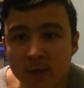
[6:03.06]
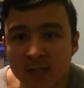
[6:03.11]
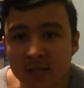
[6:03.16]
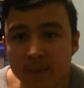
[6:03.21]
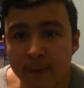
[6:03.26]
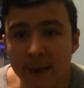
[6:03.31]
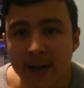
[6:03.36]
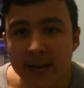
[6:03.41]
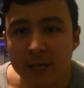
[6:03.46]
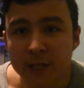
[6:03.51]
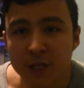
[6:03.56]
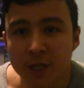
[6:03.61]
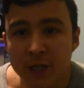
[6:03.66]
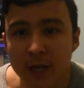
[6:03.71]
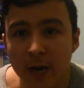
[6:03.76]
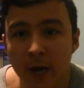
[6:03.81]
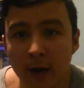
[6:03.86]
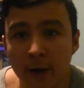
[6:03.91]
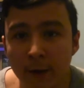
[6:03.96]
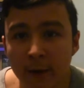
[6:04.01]
respect, you
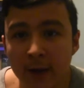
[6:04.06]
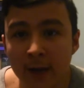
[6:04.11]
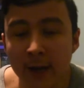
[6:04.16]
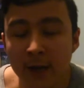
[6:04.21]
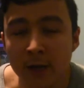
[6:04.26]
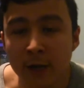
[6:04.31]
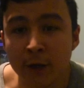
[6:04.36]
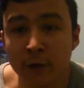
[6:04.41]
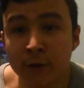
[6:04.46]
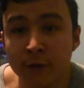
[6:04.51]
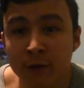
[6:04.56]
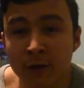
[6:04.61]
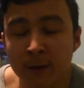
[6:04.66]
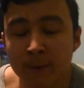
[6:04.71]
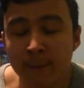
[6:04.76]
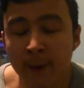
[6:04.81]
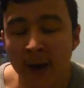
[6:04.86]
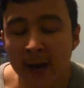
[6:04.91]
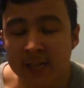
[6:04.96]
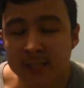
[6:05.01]
know,
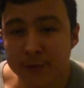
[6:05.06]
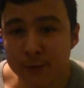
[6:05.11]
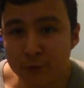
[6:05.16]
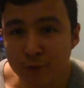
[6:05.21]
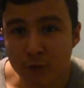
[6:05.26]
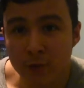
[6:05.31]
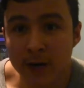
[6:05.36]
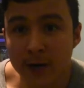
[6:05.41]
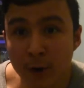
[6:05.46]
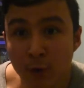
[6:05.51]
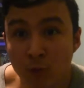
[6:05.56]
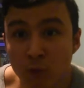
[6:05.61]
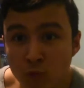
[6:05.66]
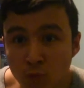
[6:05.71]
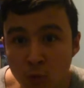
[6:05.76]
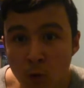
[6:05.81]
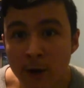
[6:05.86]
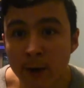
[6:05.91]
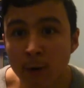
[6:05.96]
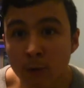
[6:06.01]
YouTube has a real,
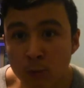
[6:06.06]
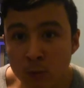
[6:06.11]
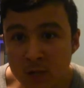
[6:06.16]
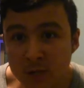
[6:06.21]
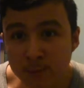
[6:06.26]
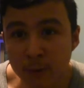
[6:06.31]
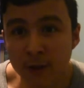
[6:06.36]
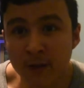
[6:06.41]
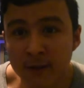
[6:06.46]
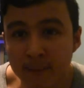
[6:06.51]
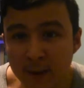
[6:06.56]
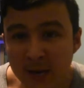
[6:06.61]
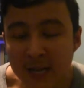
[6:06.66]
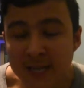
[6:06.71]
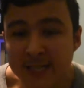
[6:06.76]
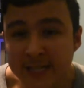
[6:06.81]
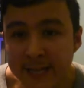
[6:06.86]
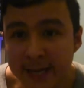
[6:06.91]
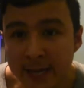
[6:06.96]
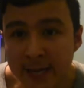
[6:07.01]
real
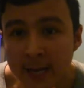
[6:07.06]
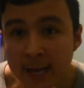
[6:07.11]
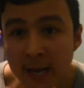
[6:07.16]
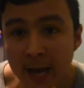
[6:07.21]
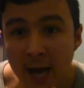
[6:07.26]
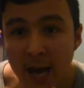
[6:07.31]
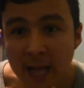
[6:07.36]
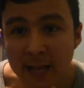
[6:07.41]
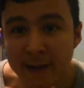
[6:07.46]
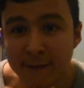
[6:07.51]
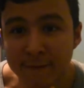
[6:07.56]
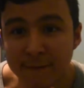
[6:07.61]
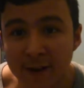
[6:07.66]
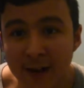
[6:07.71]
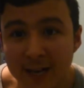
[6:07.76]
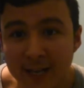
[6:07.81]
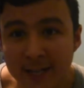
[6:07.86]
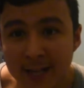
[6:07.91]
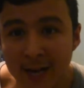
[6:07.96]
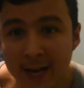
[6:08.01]
responsibility, and the
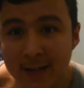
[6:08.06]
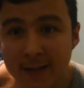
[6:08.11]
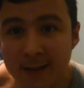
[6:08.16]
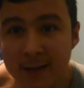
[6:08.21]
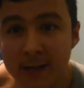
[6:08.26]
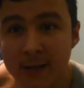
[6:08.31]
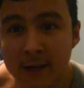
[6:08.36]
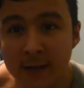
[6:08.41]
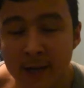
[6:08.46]
fact that